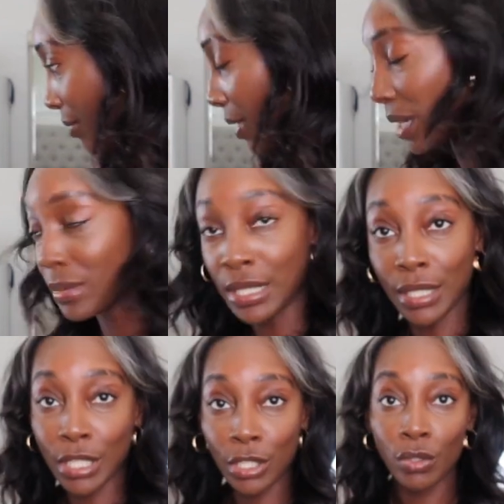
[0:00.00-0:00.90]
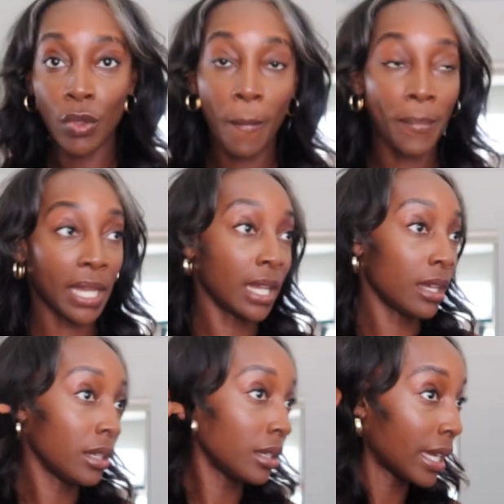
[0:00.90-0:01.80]
that'd be good too. But
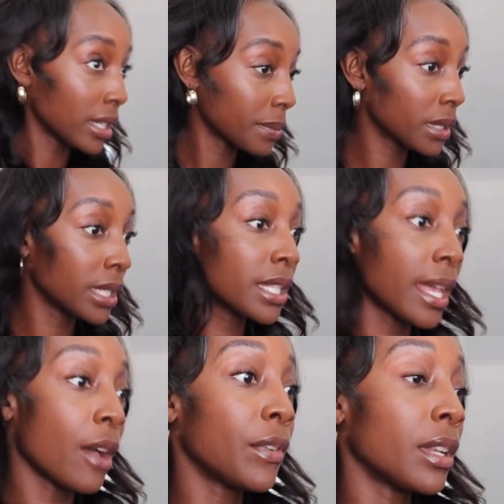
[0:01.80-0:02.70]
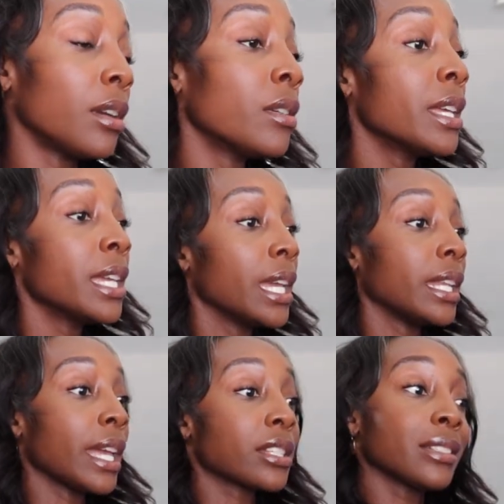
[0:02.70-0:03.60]
I just put this outfit on,
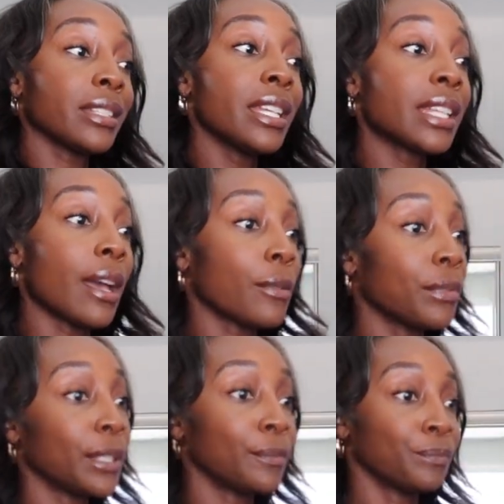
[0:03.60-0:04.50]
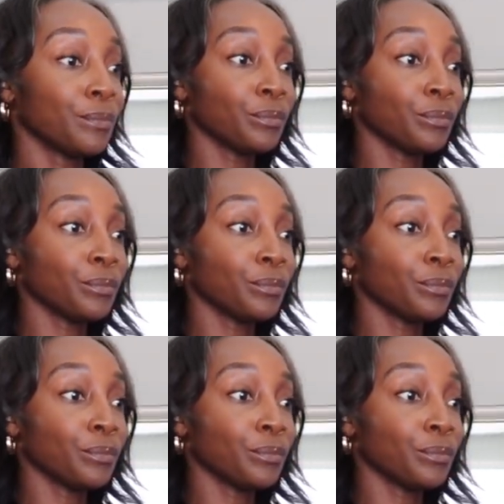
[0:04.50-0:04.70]
and actually this outfit,